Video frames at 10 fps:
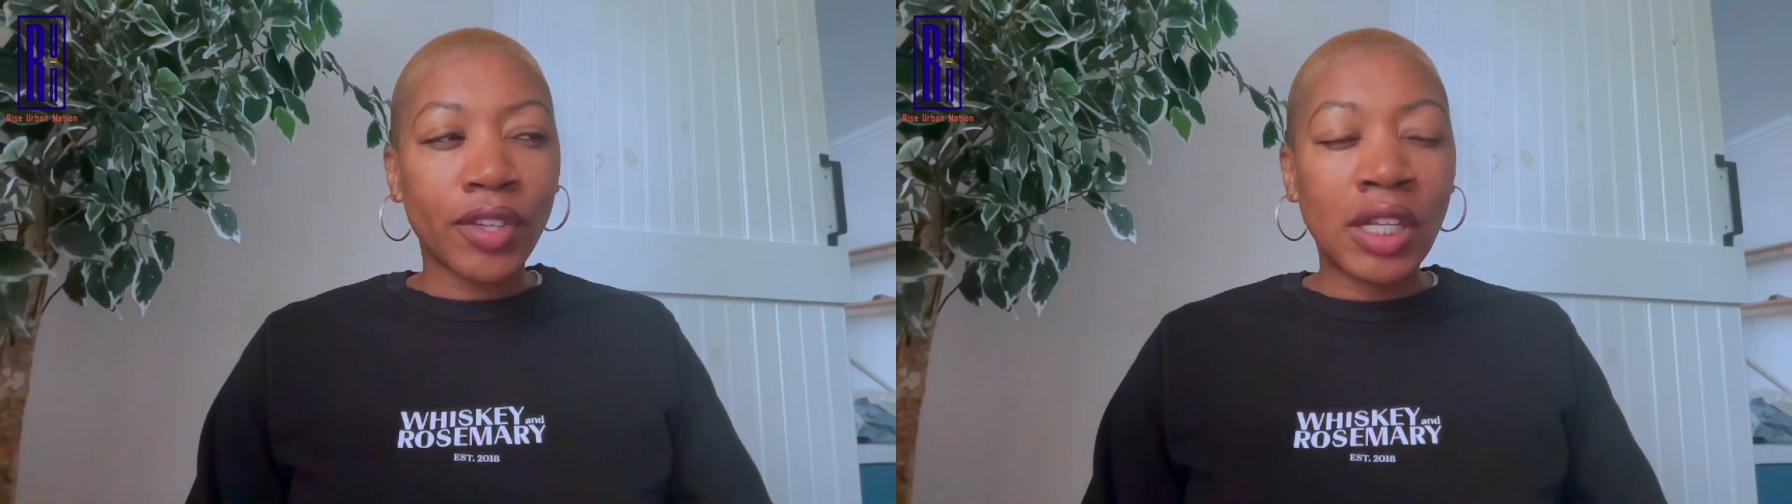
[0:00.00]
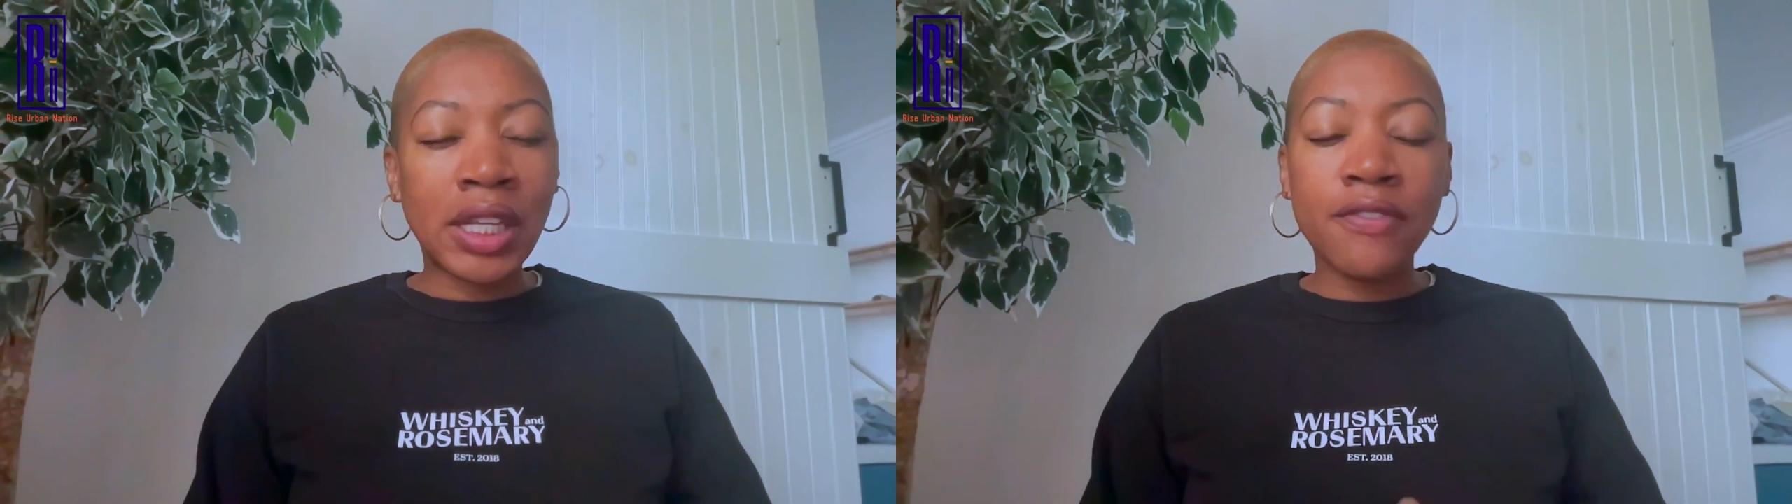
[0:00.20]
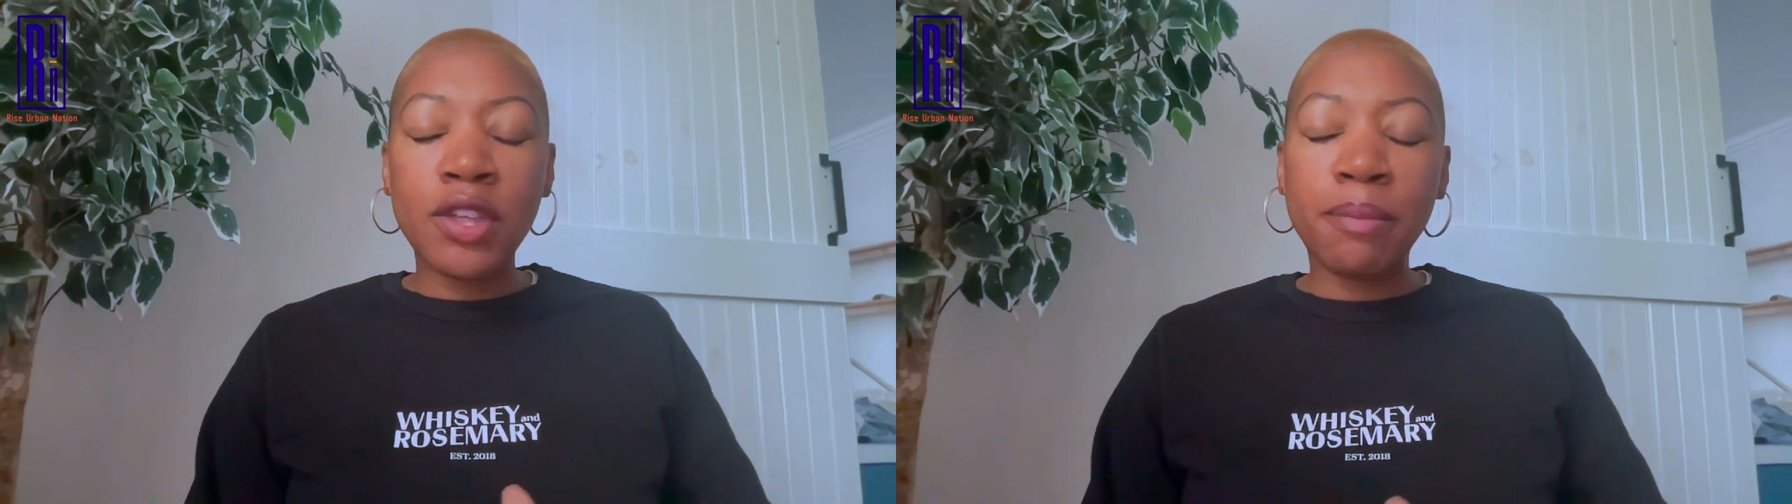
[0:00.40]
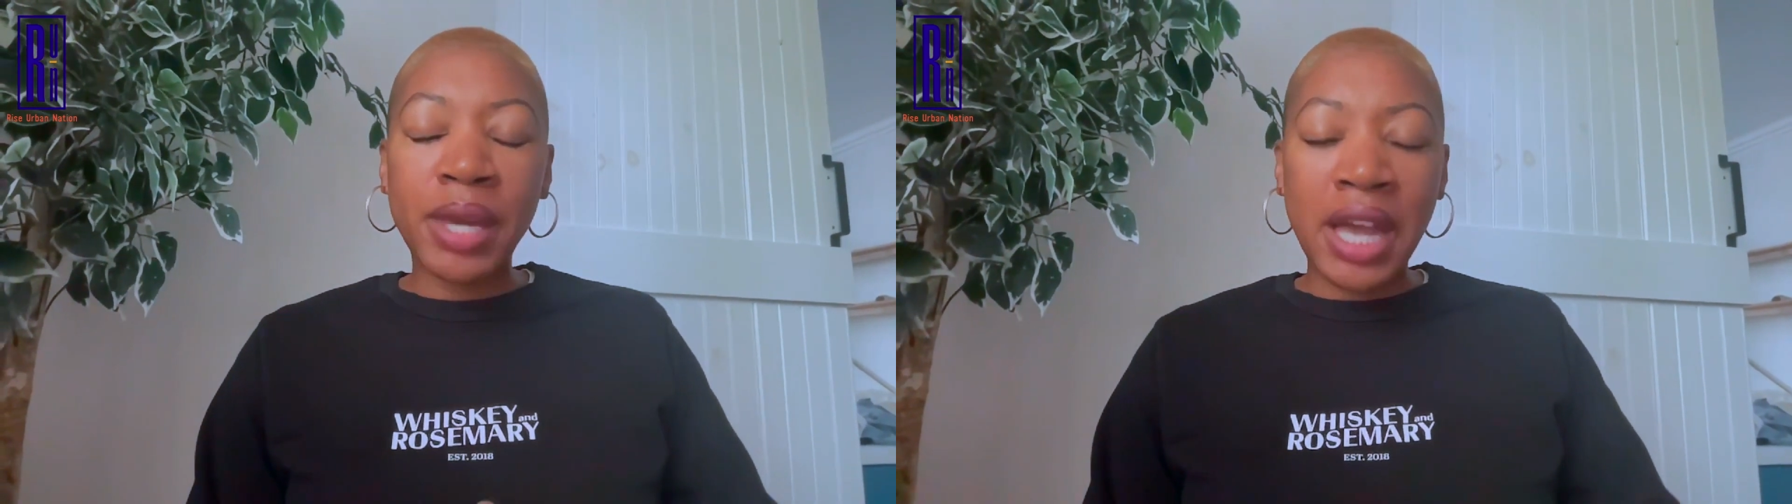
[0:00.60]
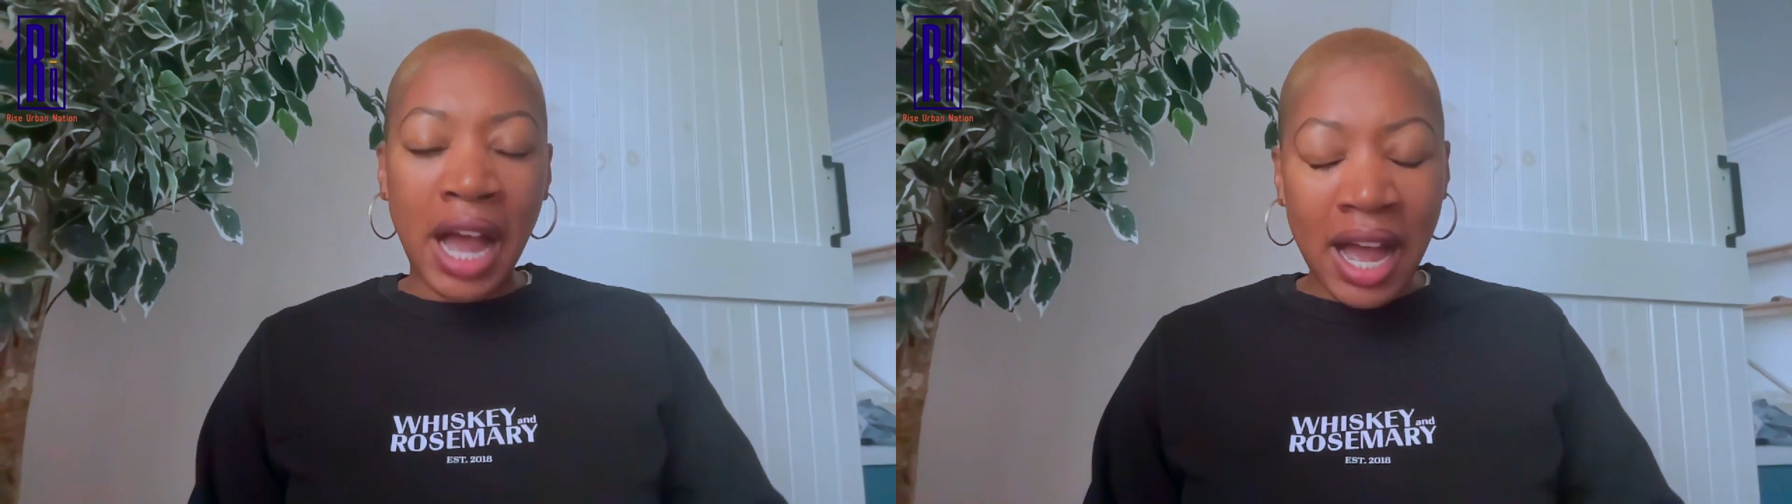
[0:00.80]
leave them
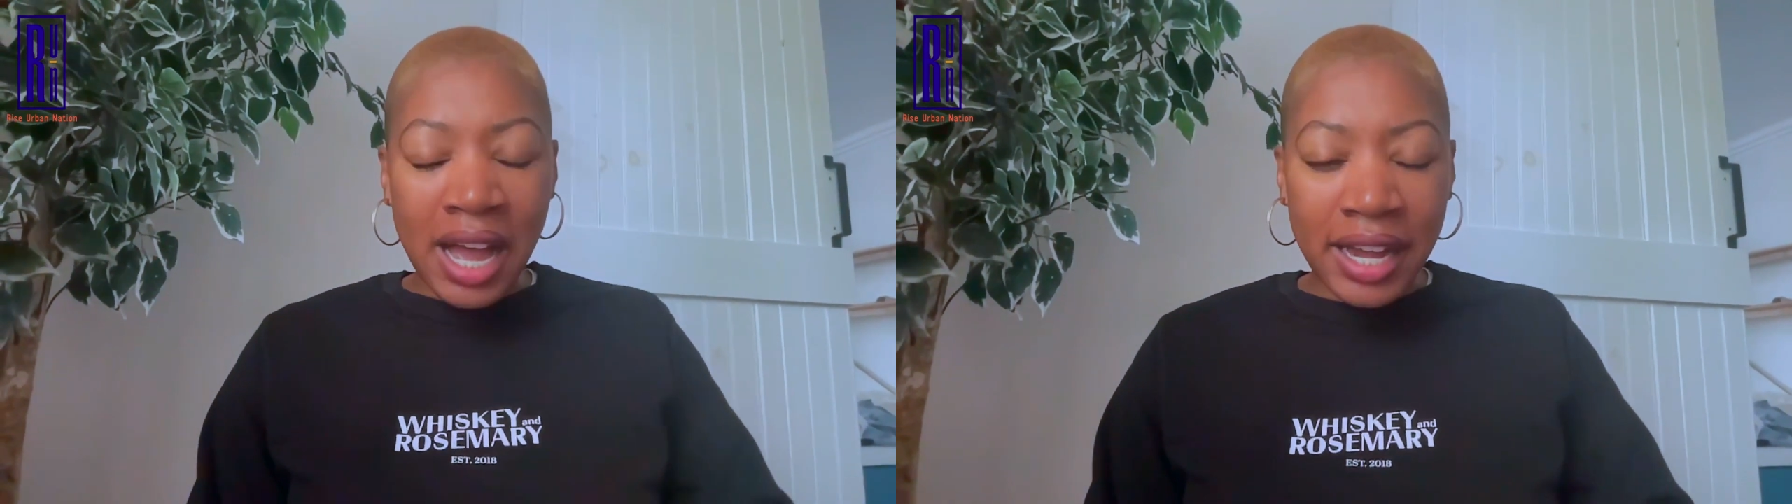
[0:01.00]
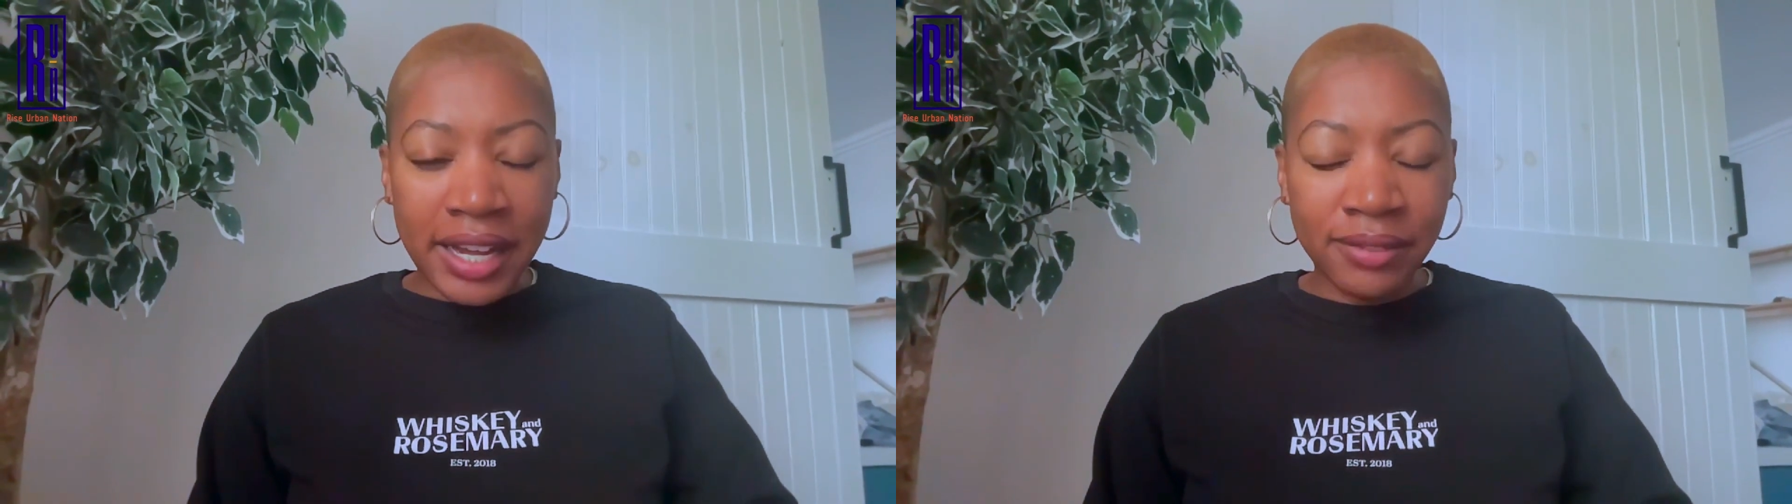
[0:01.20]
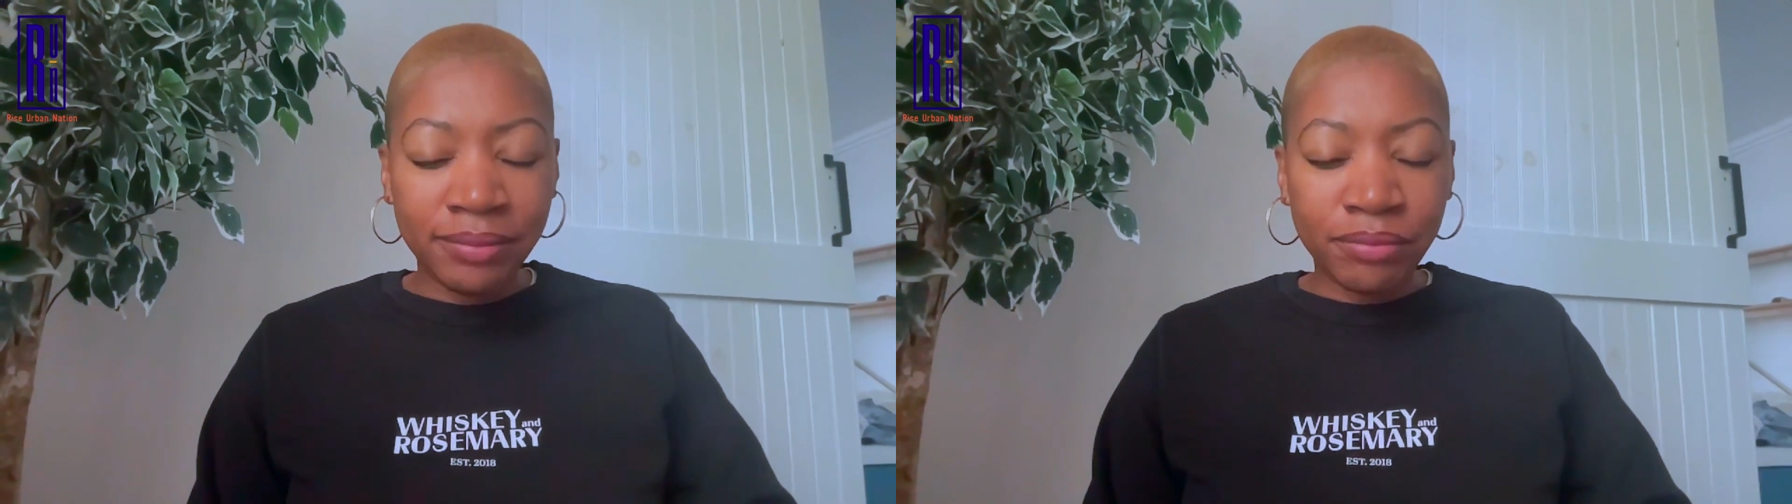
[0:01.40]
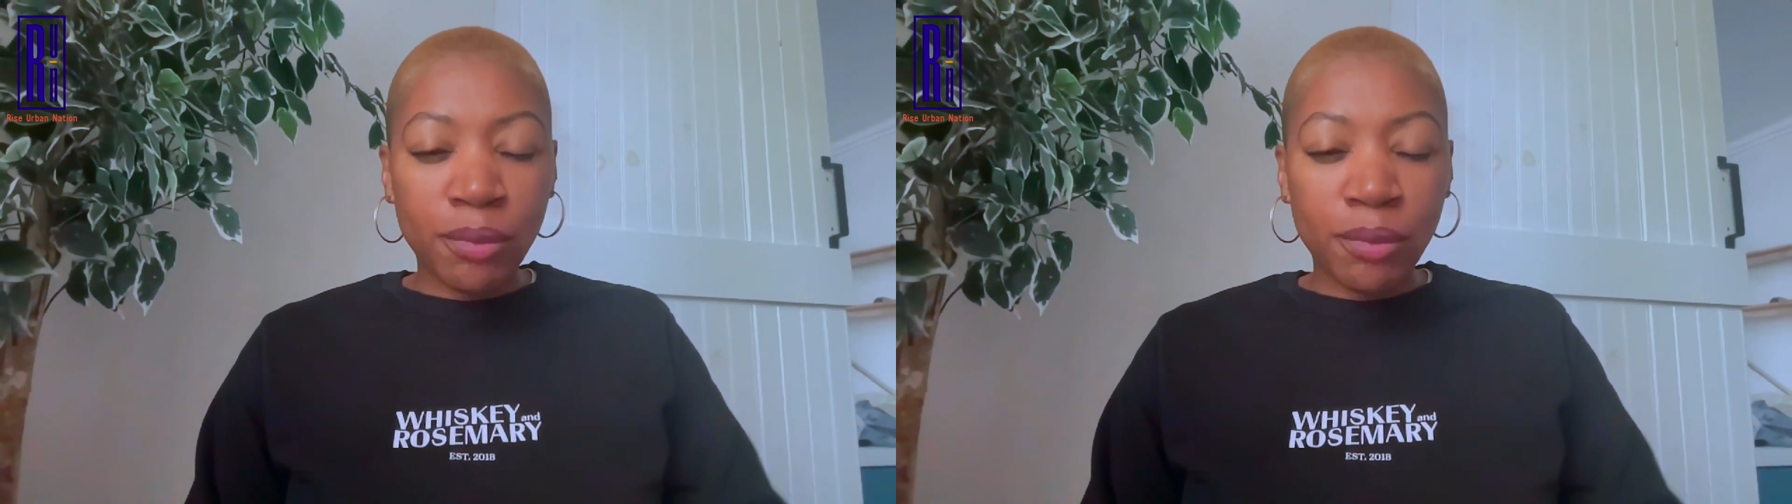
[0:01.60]
behind